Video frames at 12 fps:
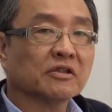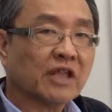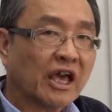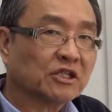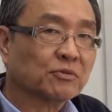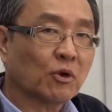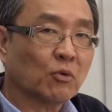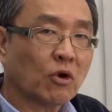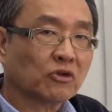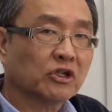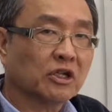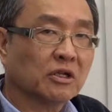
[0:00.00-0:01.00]
Thanks for
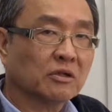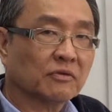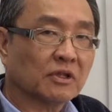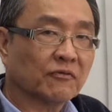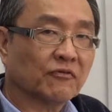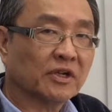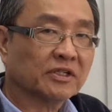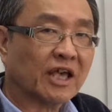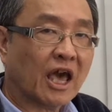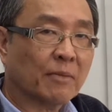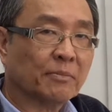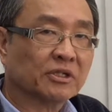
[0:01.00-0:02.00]
watching the first
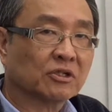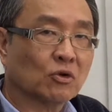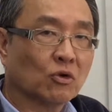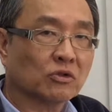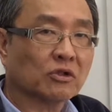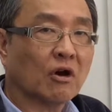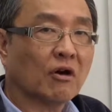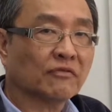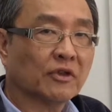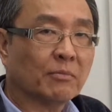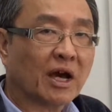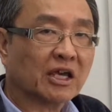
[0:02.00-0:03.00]
episode
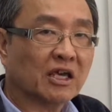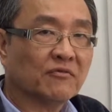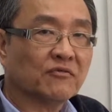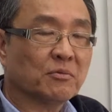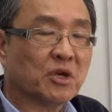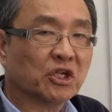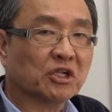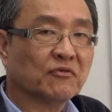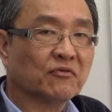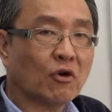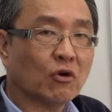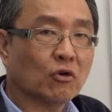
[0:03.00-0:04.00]
of the market information
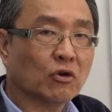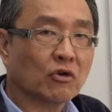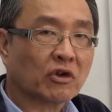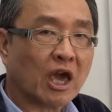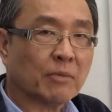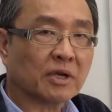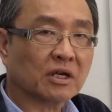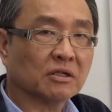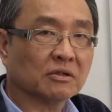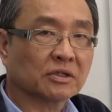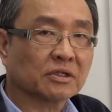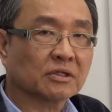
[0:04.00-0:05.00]
for
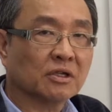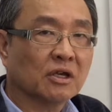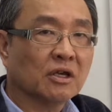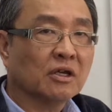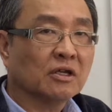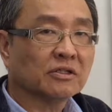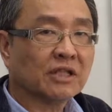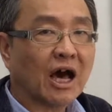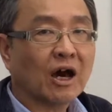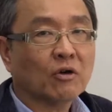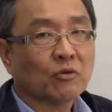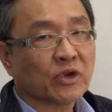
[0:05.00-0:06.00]
oleochemicals.
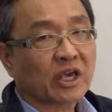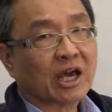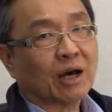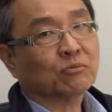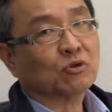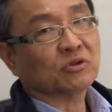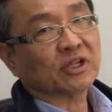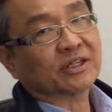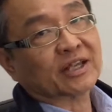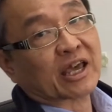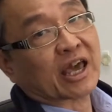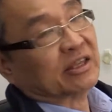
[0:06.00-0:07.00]
Now we come to the
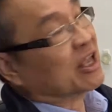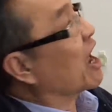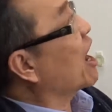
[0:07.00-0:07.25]
second